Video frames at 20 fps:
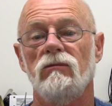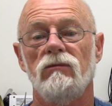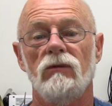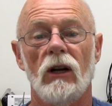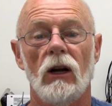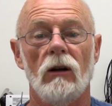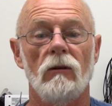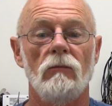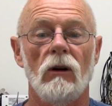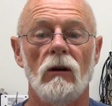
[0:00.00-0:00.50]

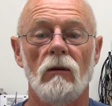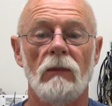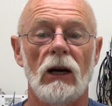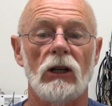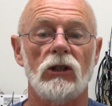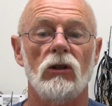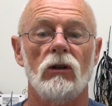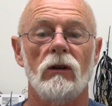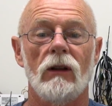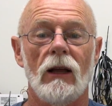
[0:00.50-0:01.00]
I'll make
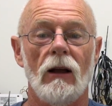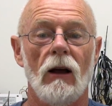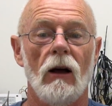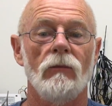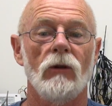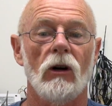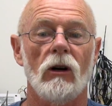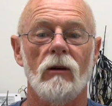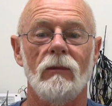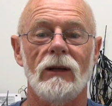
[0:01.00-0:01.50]
sure that I'm
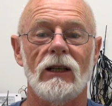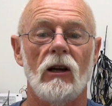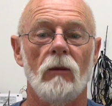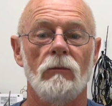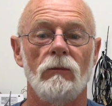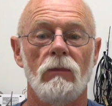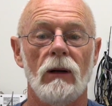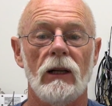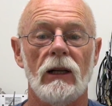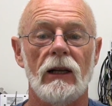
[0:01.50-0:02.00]
not going to be
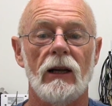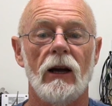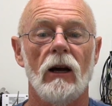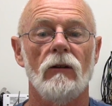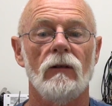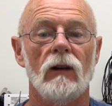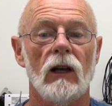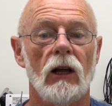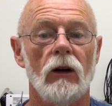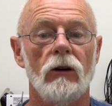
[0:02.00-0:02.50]
completely
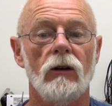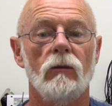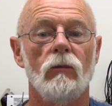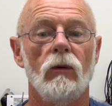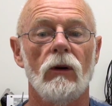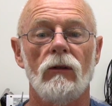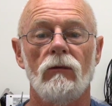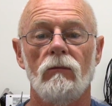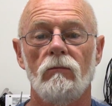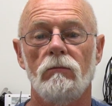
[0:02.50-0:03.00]
overloaded
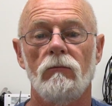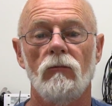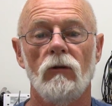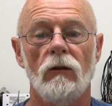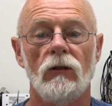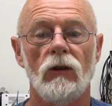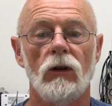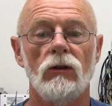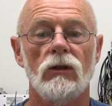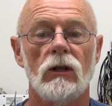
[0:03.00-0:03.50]
with
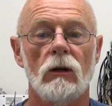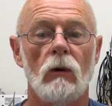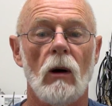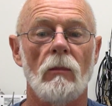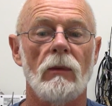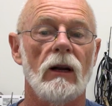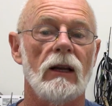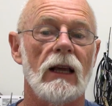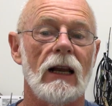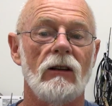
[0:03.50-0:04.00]
reviews and I won't
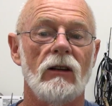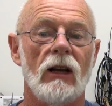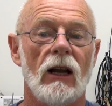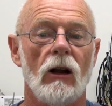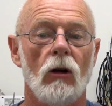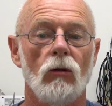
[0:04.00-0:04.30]
be able to get it done.